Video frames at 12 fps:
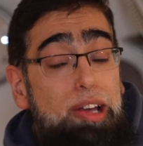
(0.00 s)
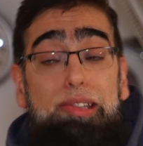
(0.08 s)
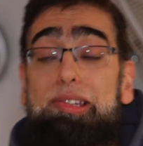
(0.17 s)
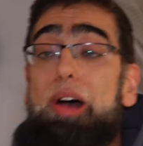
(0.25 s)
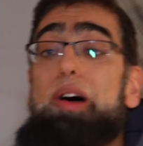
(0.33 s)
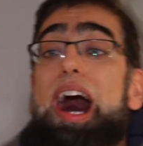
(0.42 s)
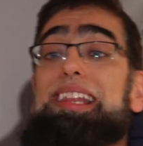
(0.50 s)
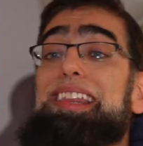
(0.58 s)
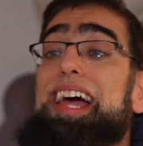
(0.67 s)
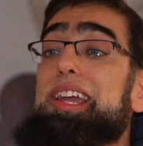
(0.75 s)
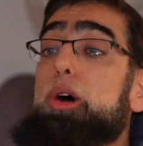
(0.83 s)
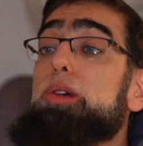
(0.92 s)
So
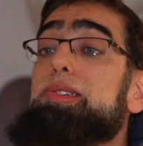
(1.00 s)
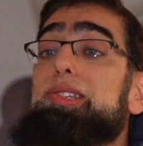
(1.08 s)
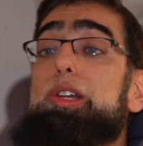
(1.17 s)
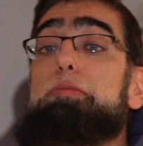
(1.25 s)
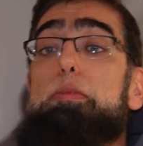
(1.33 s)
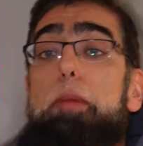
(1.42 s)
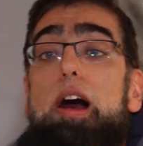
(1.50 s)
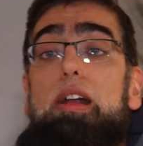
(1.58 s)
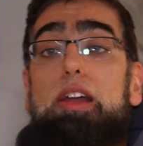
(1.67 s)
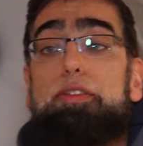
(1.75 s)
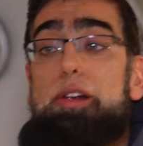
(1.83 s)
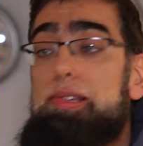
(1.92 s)
unlike Hosni
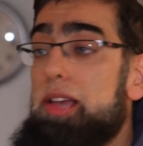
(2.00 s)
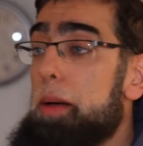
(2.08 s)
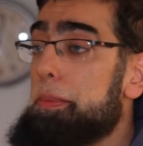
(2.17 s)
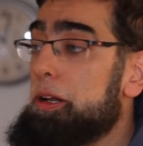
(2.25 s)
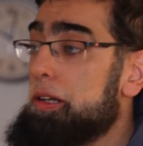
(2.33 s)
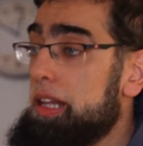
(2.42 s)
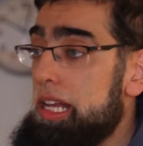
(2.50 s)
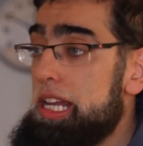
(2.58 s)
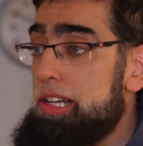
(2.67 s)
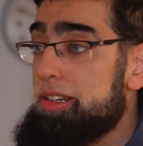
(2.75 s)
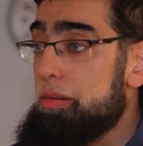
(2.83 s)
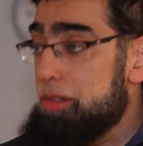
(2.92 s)
Mubarak, for example, in
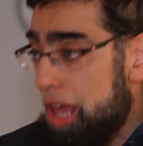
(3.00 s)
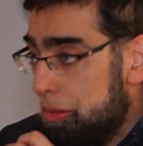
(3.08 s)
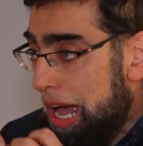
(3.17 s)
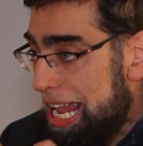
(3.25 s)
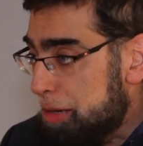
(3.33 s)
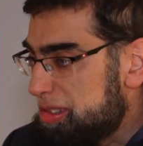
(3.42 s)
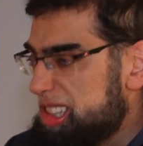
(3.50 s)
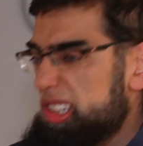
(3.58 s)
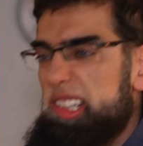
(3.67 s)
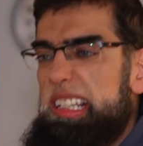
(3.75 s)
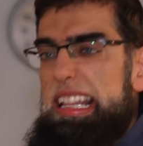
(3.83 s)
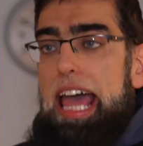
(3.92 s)
Egypt, they were able to
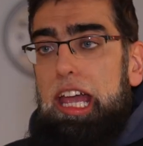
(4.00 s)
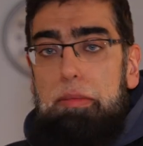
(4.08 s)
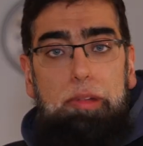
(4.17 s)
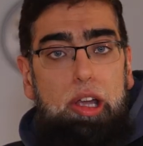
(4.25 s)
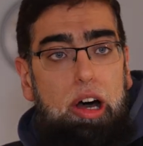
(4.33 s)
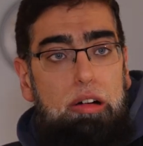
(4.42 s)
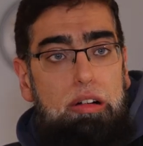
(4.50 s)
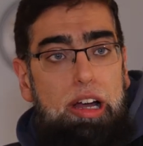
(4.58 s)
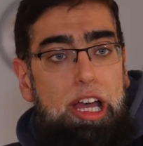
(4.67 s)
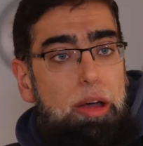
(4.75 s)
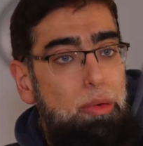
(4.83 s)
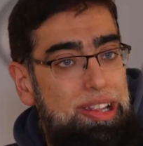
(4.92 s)
just let him go.
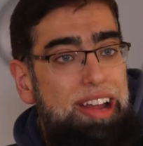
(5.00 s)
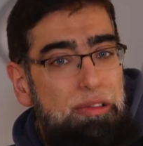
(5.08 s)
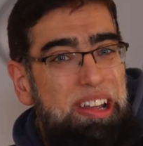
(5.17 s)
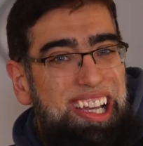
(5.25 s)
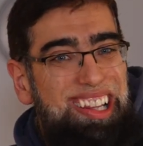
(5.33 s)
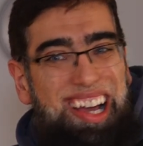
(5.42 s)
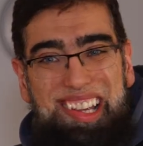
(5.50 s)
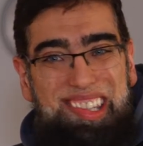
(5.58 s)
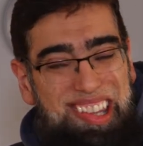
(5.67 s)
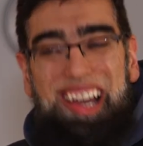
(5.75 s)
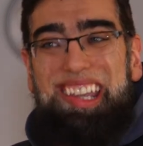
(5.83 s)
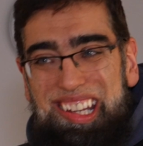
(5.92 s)
When they
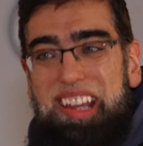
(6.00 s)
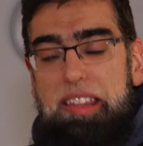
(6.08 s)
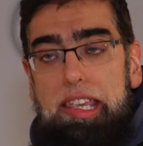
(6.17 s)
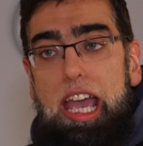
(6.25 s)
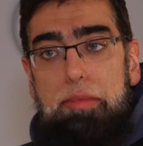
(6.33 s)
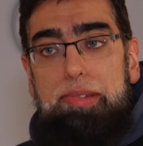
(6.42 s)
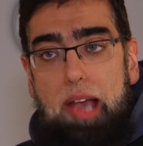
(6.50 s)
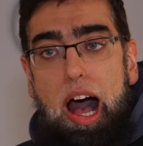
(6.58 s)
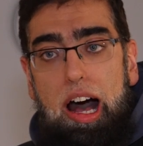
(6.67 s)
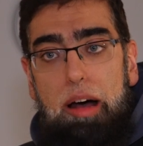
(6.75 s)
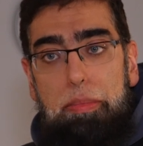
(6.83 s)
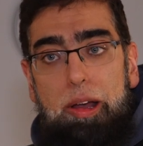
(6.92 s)
realized that, the game's
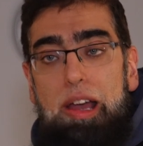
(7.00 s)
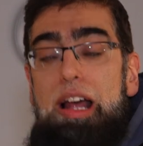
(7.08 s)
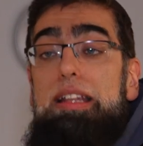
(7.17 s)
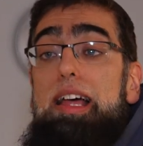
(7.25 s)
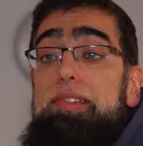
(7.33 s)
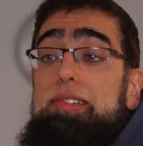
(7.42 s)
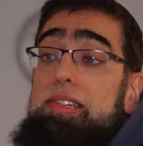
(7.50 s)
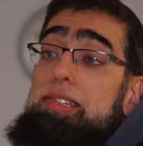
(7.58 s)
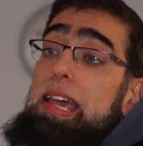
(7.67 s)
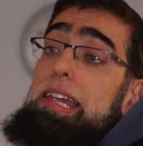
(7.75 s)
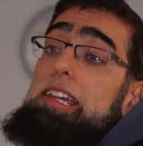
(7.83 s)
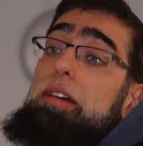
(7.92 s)
up, let's just
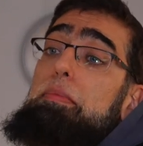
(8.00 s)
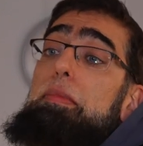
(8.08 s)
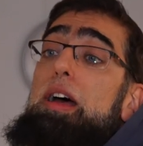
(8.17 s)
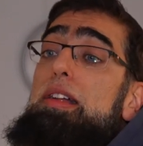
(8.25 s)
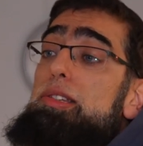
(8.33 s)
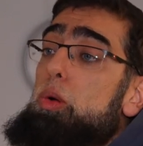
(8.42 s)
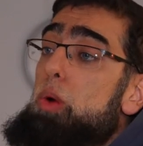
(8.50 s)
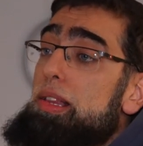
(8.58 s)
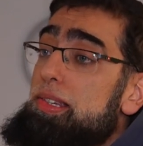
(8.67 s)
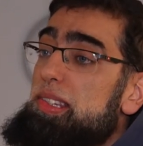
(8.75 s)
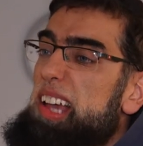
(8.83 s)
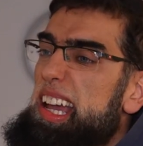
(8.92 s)
take him to
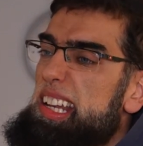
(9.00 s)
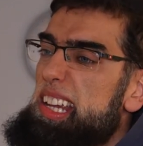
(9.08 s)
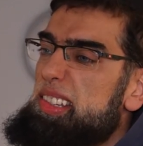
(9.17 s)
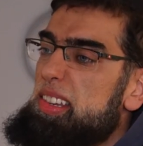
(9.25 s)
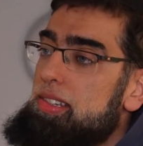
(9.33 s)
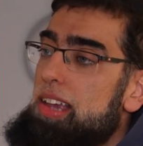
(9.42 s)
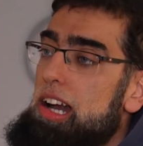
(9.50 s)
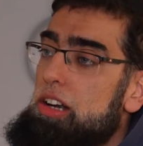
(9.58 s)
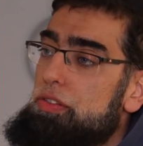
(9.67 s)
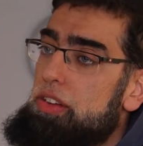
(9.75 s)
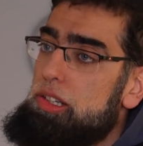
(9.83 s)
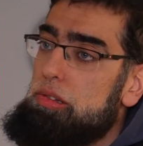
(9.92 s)
one side, he's the
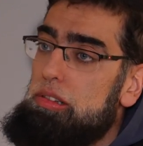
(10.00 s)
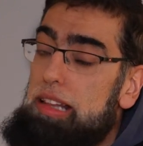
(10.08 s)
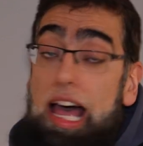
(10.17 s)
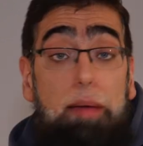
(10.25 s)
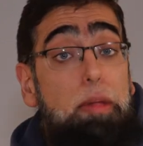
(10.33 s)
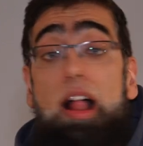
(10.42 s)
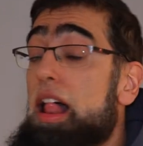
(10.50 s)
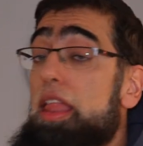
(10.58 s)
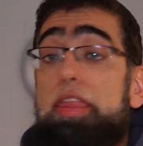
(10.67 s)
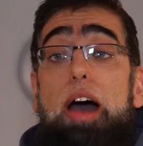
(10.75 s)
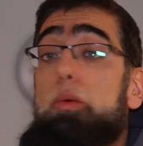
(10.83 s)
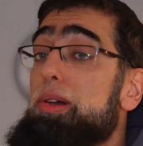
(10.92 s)
sacrificial lamb.
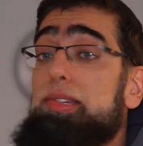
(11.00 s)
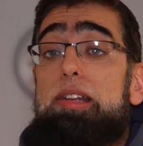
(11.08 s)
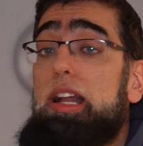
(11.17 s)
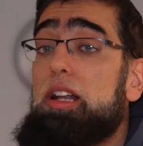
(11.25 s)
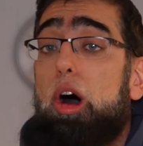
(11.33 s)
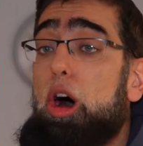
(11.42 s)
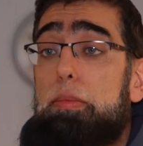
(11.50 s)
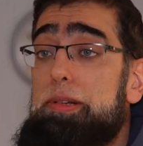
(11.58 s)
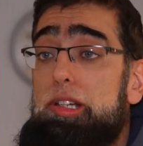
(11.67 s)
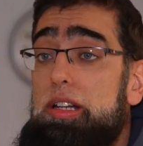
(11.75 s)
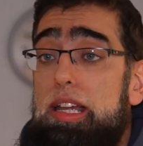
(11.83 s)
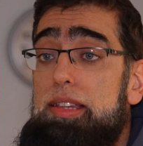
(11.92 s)
That wasn't an
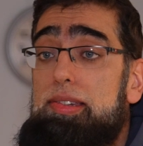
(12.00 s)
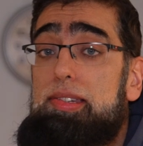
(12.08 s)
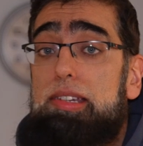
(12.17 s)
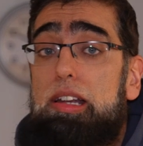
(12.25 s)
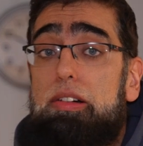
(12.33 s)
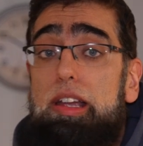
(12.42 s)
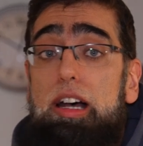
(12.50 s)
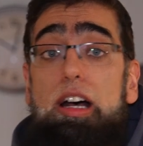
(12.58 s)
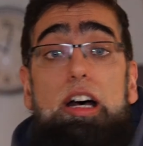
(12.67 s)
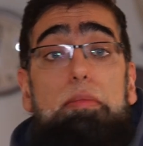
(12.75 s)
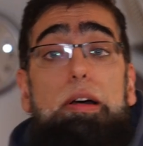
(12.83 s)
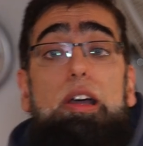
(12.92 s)
option in Syria
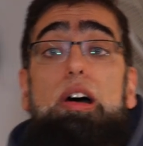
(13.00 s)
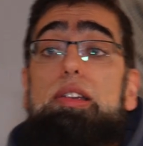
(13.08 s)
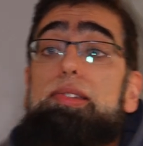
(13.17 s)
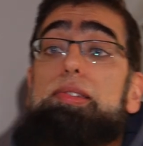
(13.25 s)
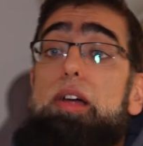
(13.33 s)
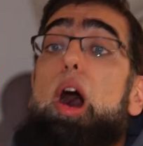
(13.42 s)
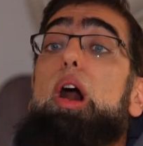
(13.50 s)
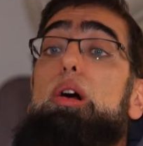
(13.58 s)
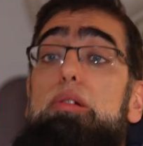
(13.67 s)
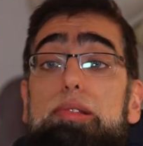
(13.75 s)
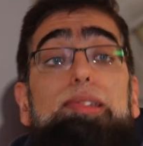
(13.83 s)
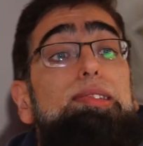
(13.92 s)
because the
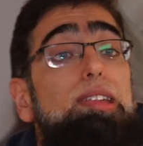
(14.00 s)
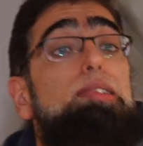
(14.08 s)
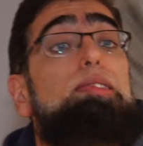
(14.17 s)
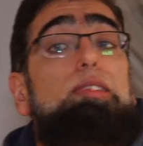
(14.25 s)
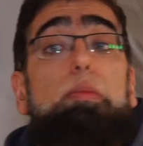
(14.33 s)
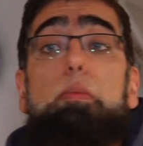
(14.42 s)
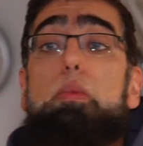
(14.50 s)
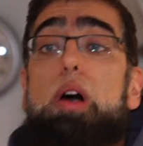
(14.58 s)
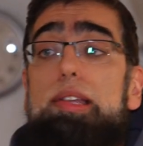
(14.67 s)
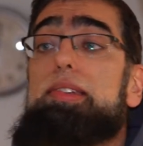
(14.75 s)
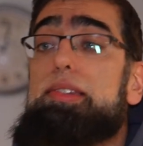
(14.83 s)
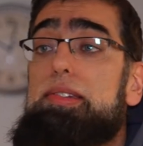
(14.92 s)
whole system
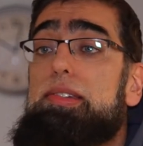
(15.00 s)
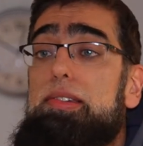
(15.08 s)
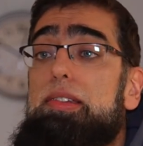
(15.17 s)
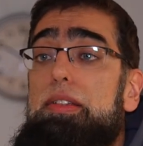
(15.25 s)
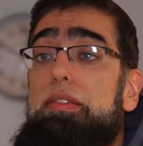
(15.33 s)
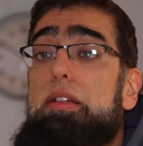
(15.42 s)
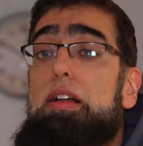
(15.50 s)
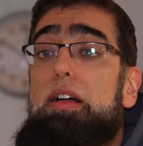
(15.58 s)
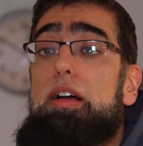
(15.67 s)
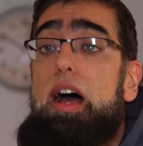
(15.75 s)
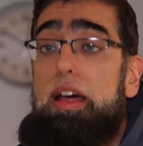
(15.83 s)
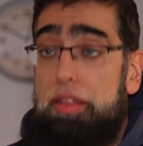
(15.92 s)
was
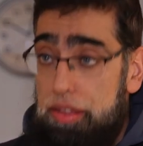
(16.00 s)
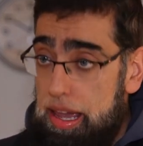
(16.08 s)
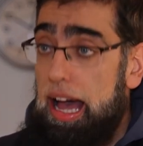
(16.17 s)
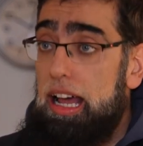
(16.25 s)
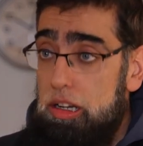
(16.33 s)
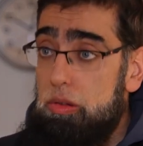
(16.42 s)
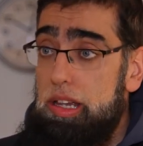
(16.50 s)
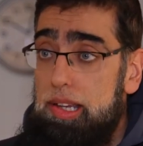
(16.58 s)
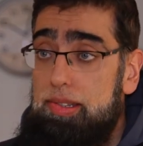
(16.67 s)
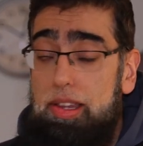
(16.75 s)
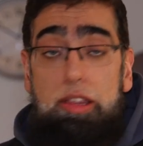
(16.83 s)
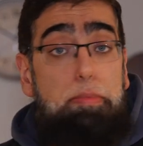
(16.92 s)
the
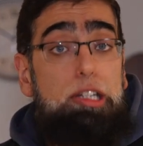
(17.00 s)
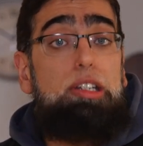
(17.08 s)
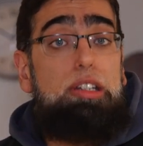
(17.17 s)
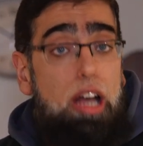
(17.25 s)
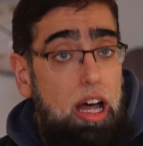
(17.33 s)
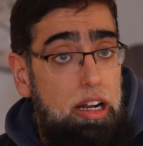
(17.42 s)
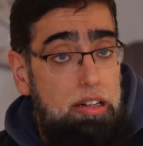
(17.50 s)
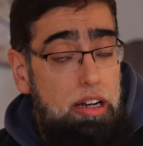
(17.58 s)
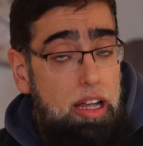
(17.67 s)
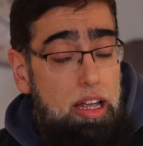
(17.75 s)
Alawis and Bashar.